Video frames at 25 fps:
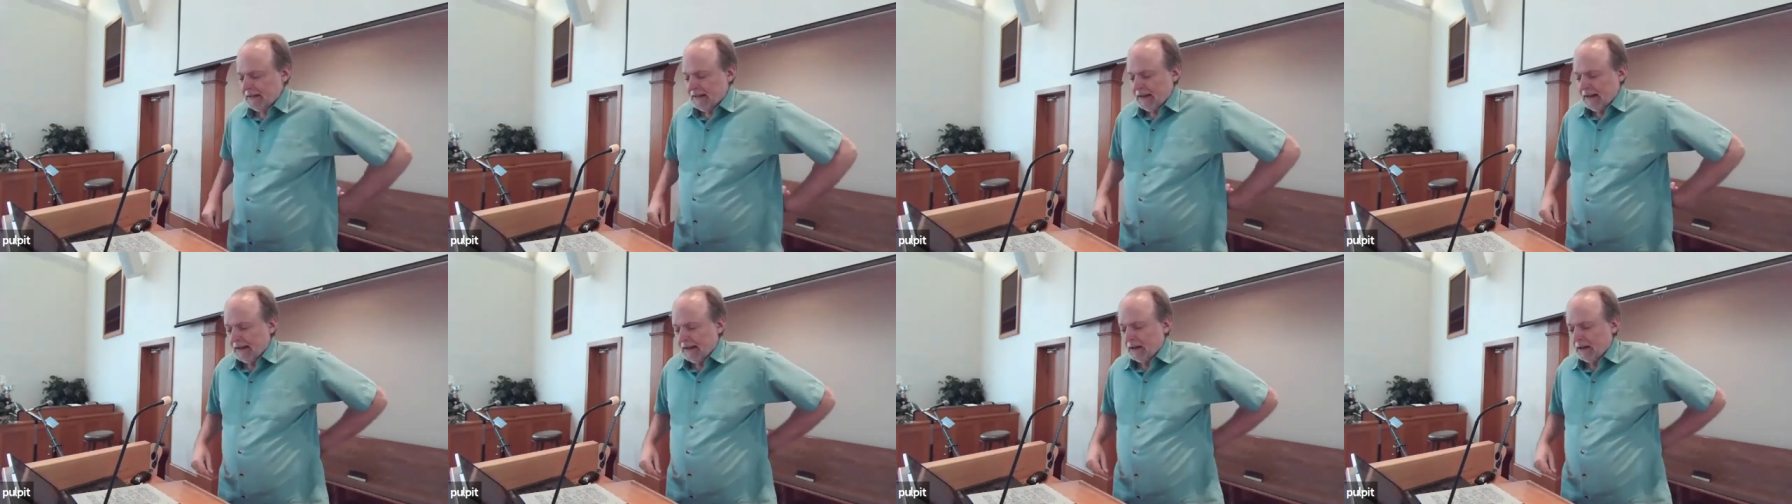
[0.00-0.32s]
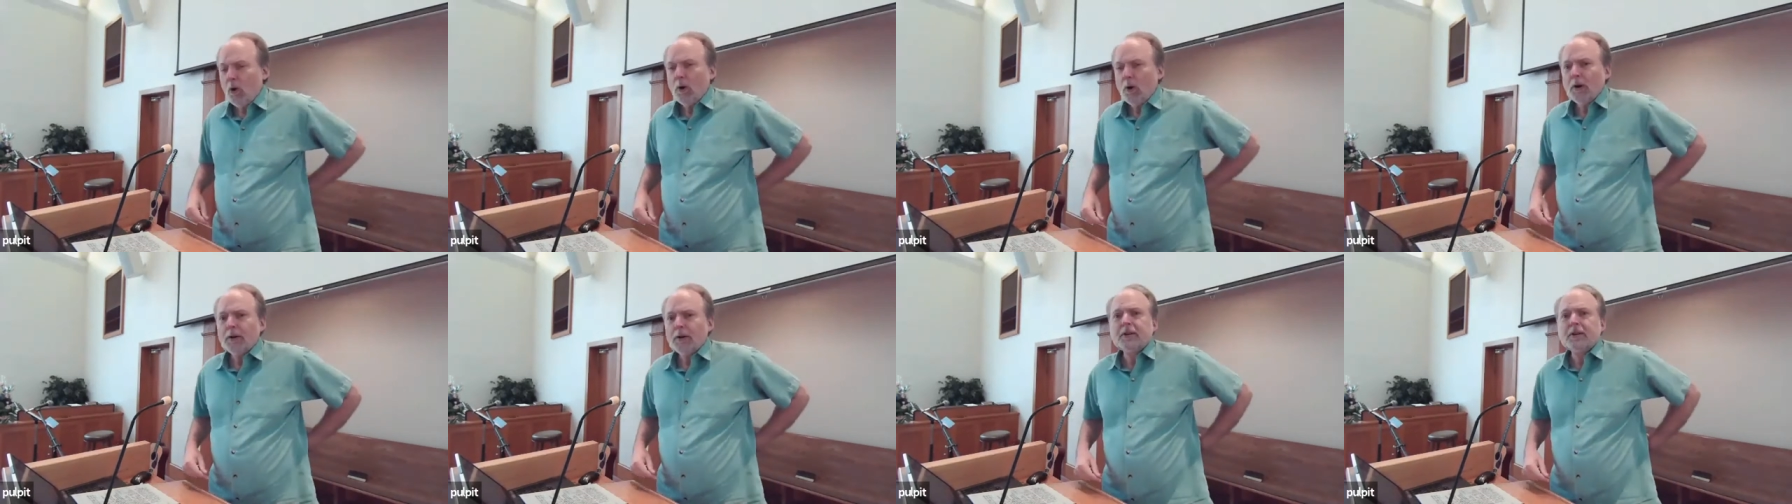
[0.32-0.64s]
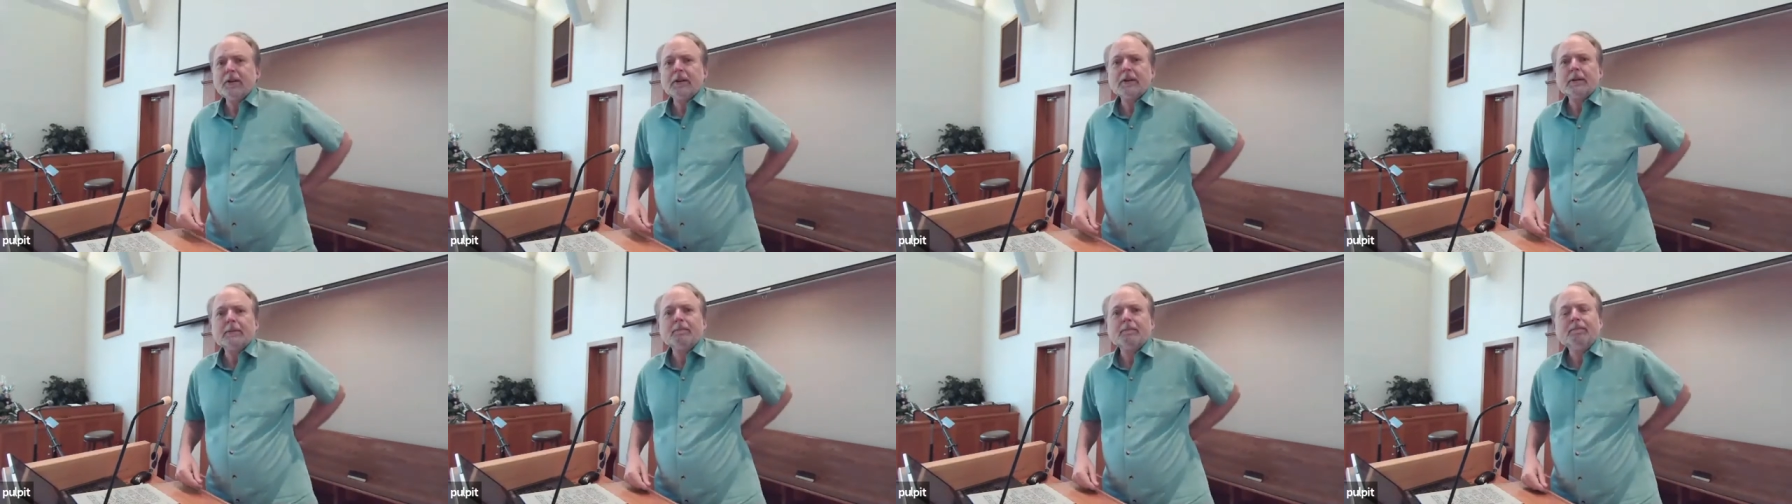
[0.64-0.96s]
in order
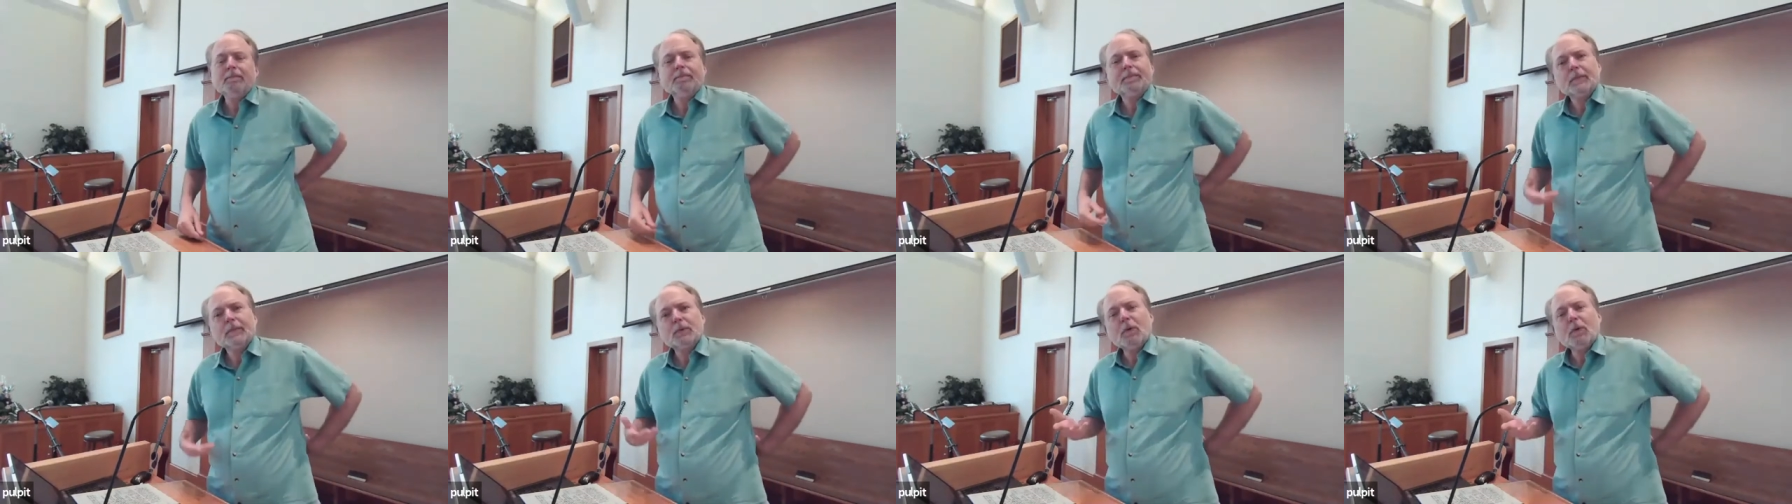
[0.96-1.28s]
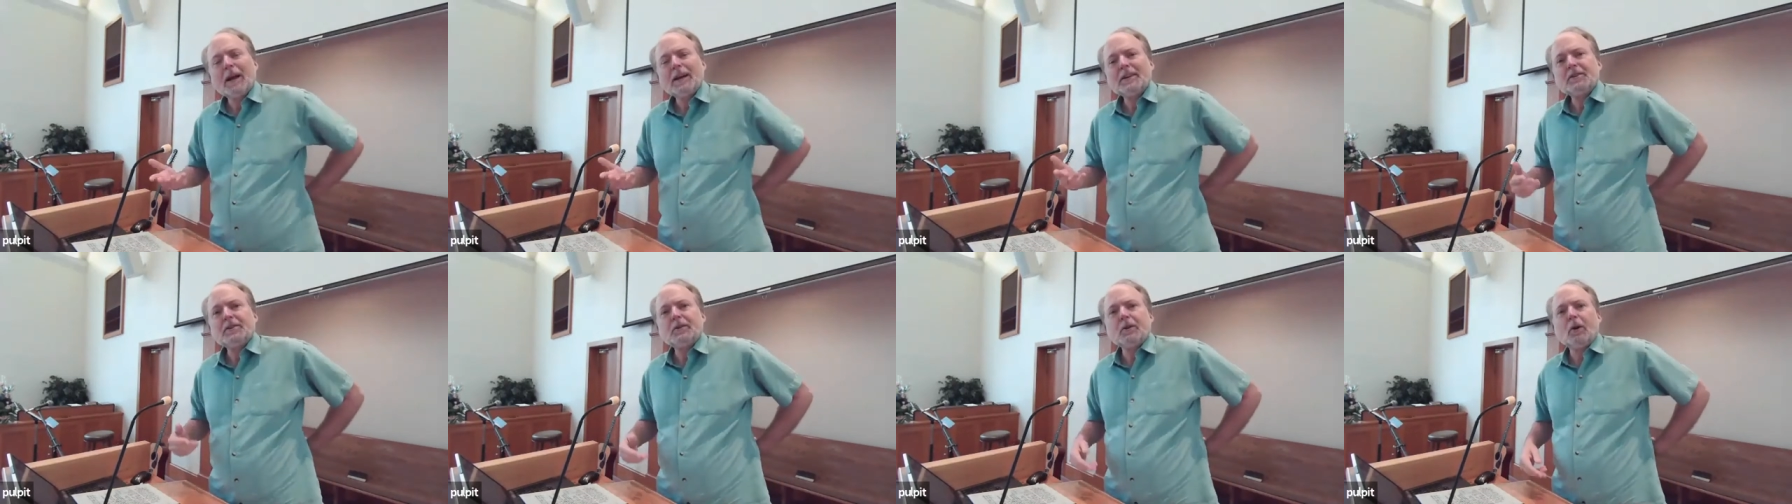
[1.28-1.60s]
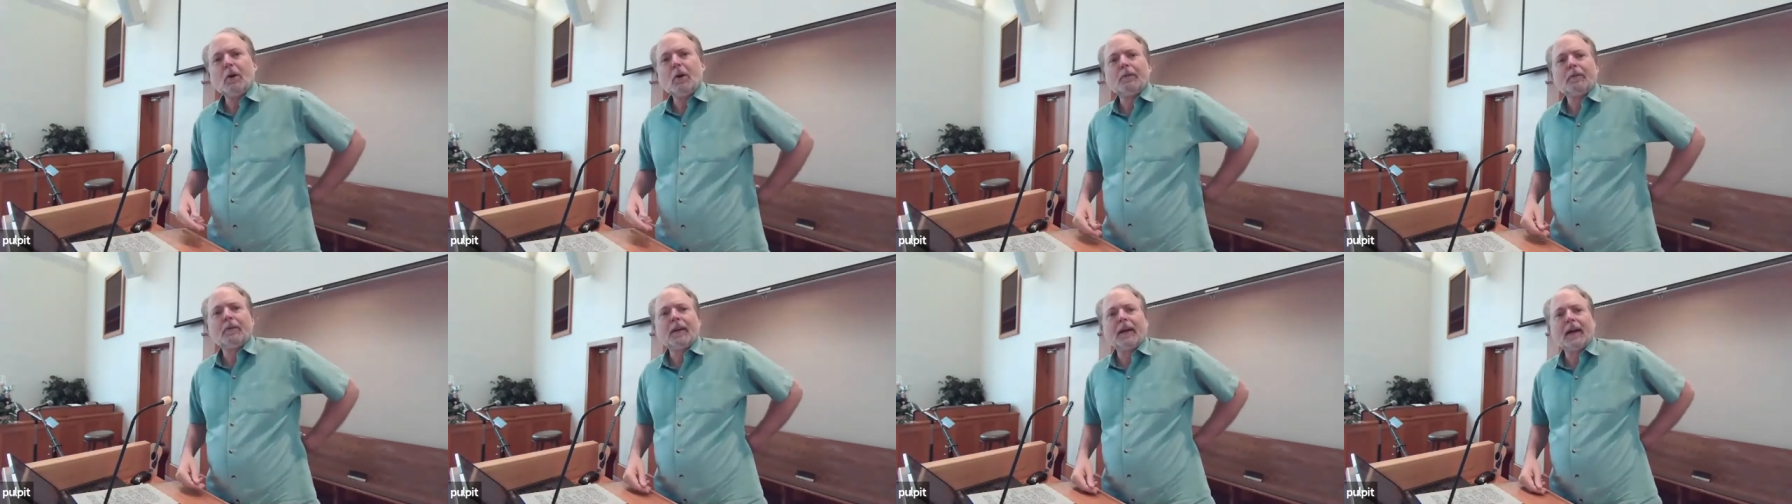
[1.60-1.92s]
to rest
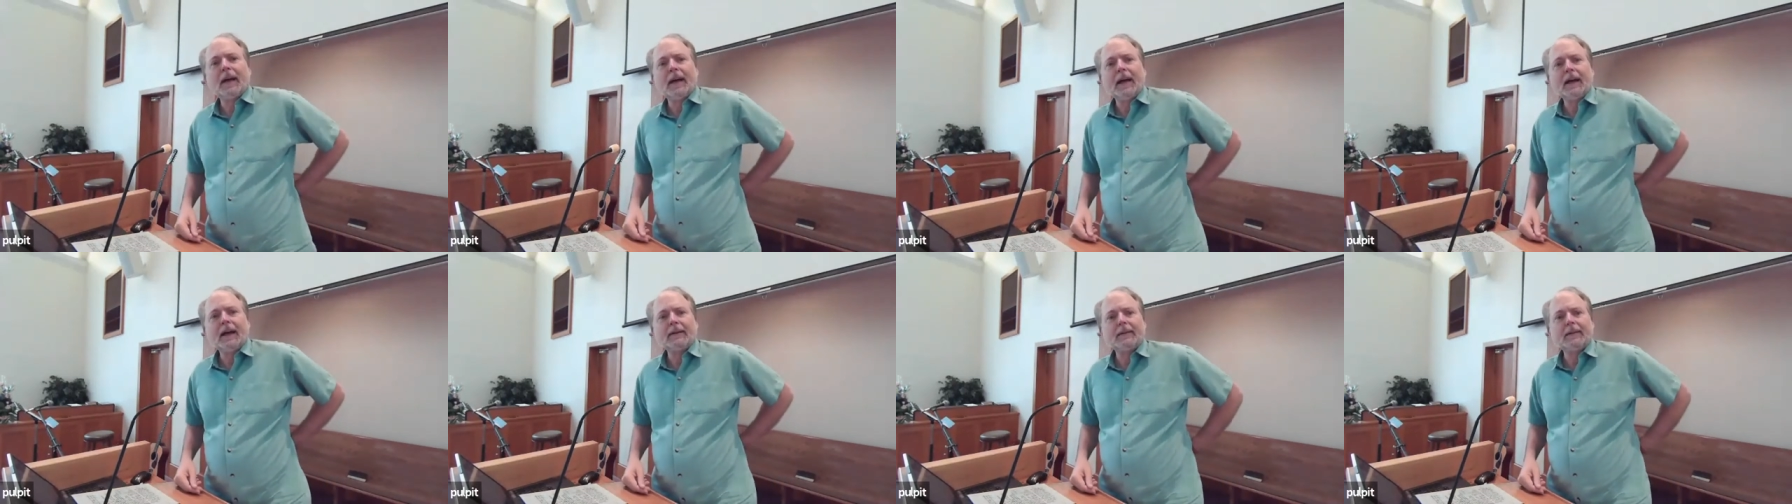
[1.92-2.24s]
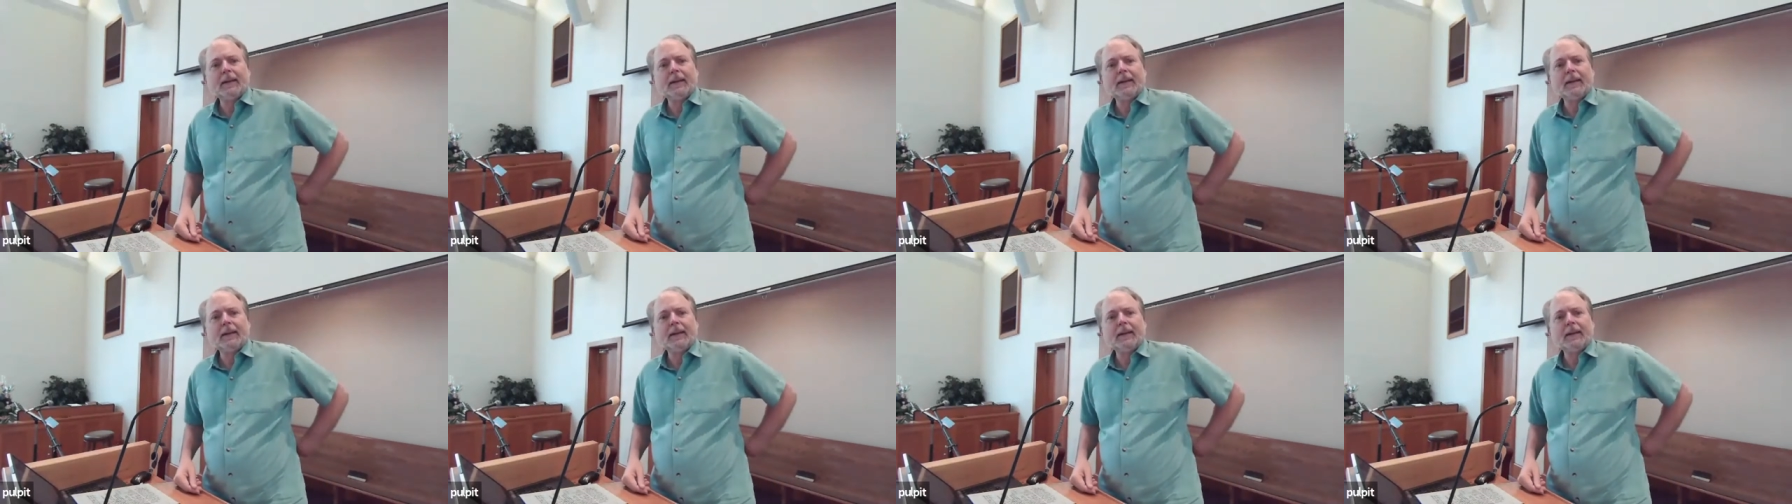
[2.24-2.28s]
on that,